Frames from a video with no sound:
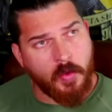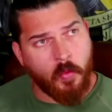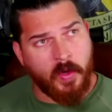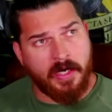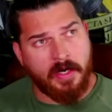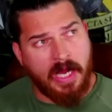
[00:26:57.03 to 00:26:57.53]

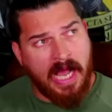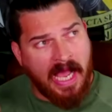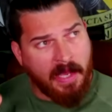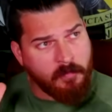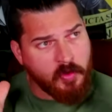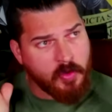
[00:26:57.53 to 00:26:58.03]
where
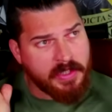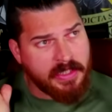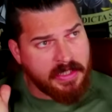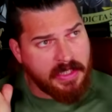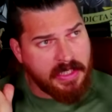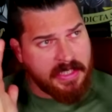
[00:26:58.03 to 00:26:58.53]
I'm
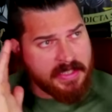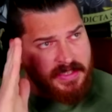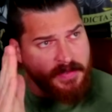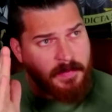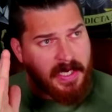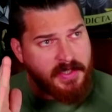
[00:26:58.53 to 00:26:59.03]
looking
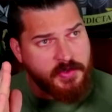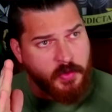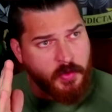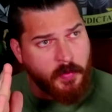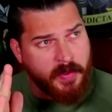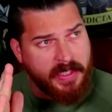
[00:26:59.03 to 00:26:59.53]
into my
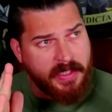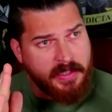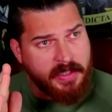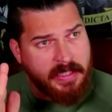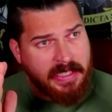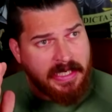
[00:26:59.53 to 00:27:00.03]

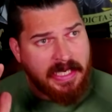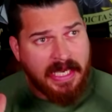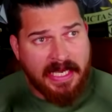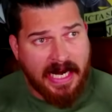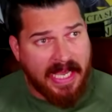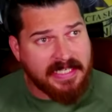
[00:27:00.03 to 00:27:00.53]
doorway
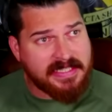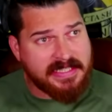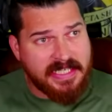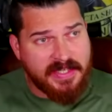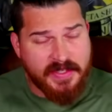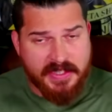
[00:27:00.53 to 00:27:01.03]
and I
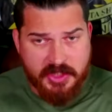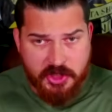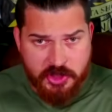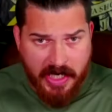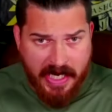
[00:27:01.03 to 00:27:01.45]
see this